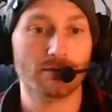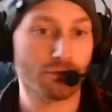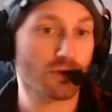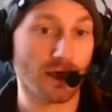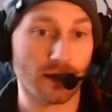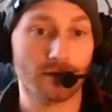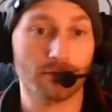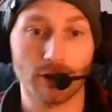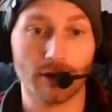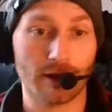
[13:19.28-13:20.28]
say
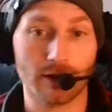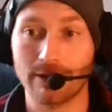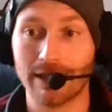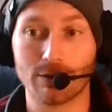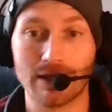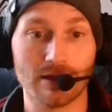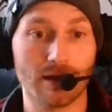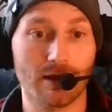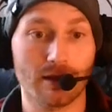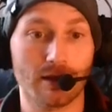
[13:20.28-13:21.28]
you're going to do
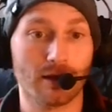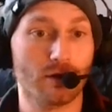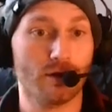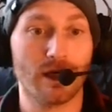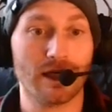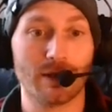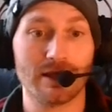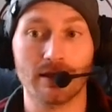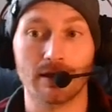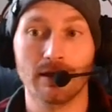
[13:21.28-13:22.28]
XYZ and then go do
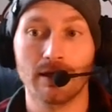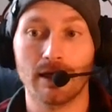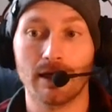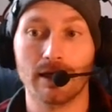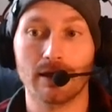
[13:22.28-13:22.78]
XYZ, and